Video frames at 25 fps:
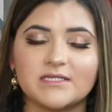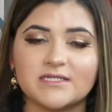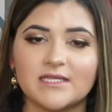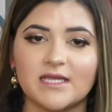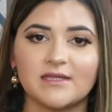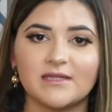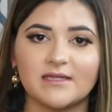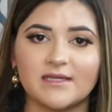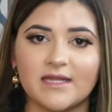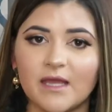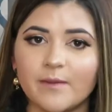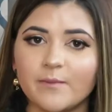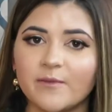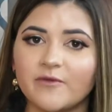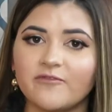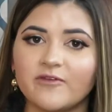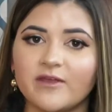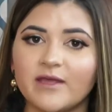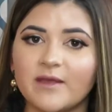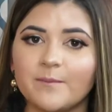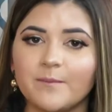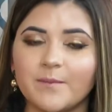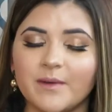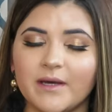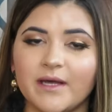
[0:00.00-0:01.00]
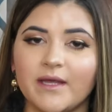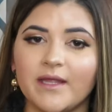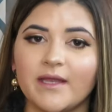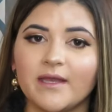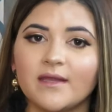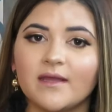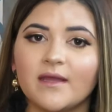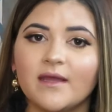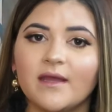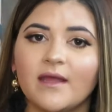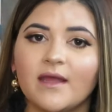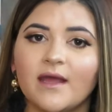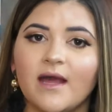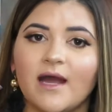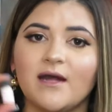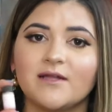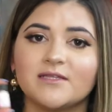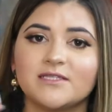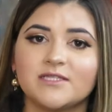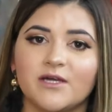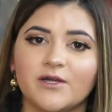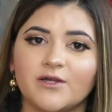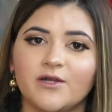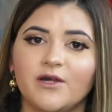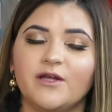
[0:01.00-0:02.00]
to say the name of it, but
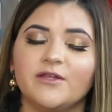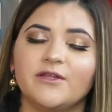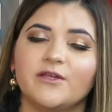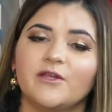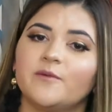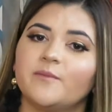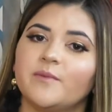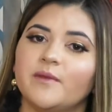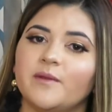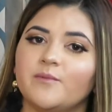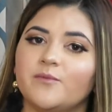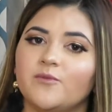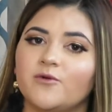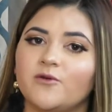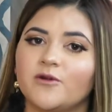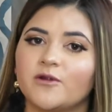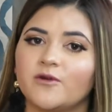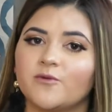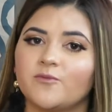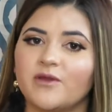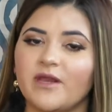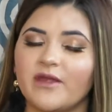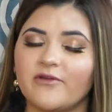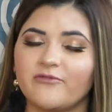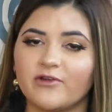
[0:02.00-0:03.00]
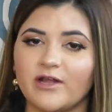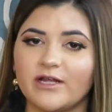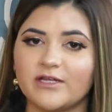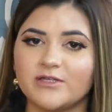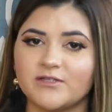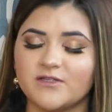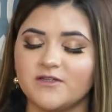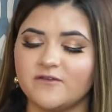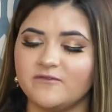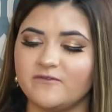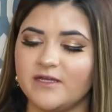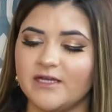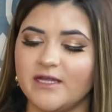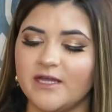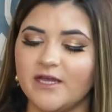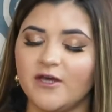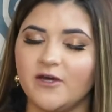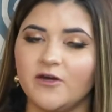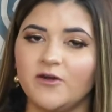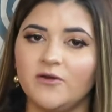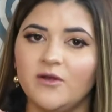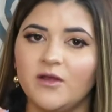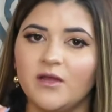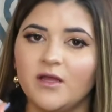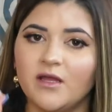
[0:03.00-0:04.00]
I'll tell y'all a little bit more whenever I do the
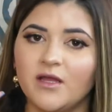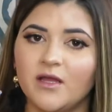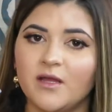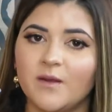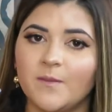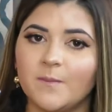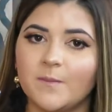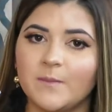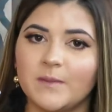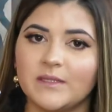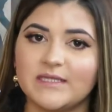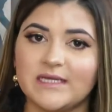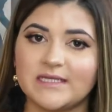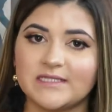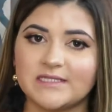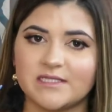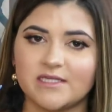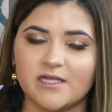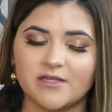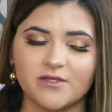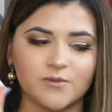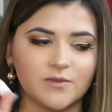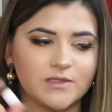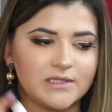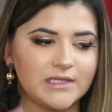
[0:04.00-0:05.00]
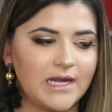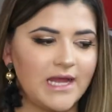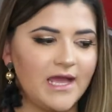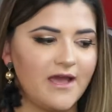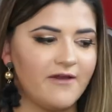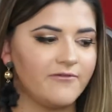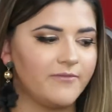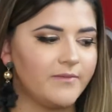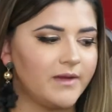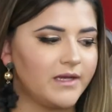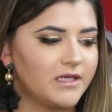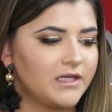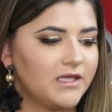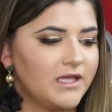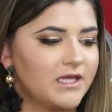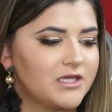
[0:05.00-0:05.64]
video. But that's another one that I have in my